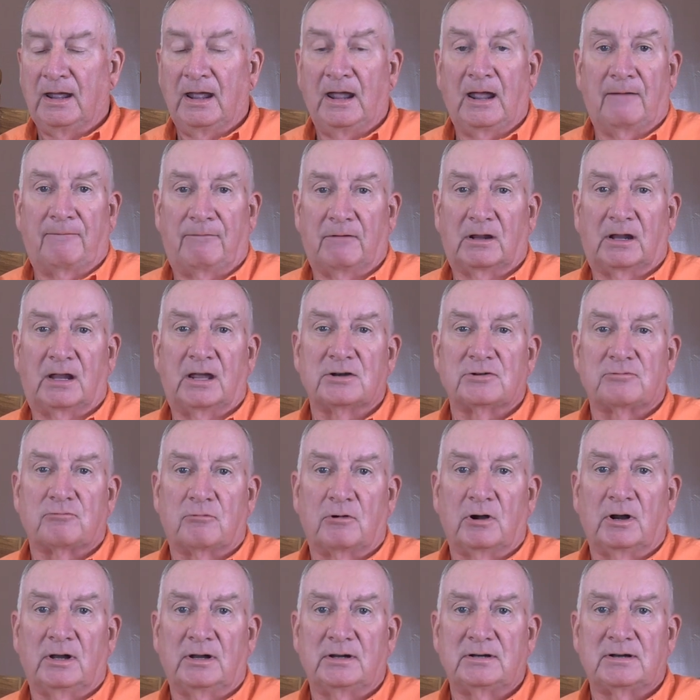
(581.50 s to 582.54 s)
If it gets
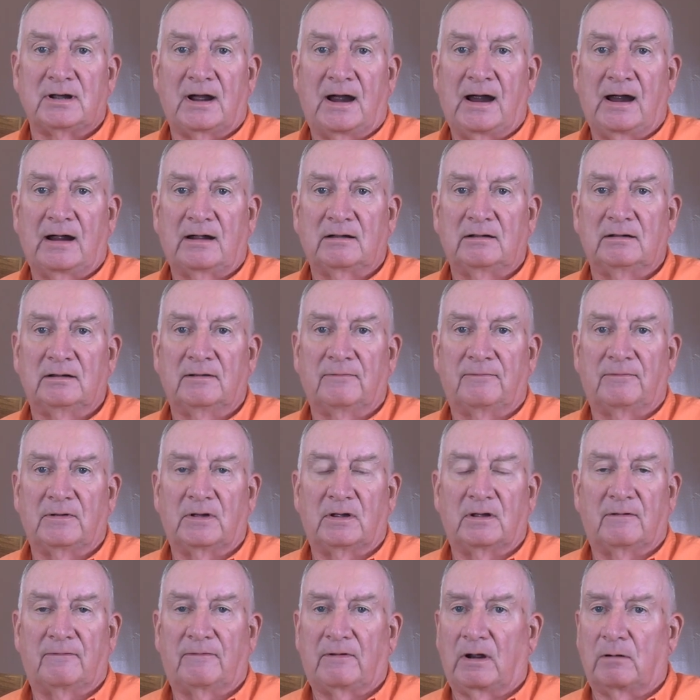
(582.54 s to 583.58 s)
really dark, if, uh,
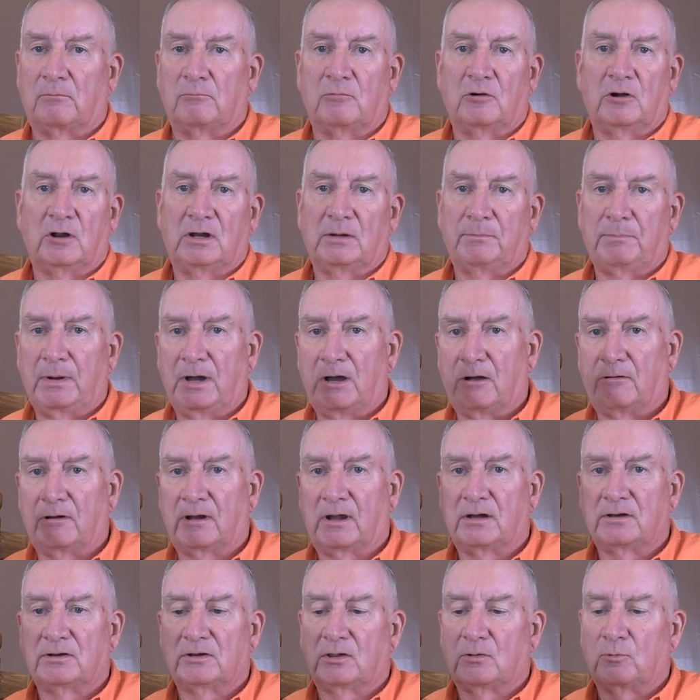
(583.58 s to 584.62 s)
if I'm really
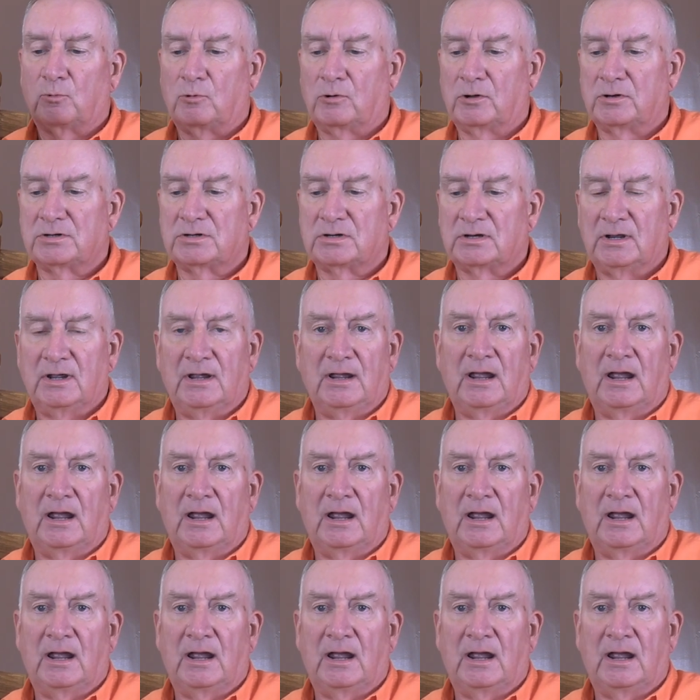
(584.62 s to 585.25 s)
peering into the woods,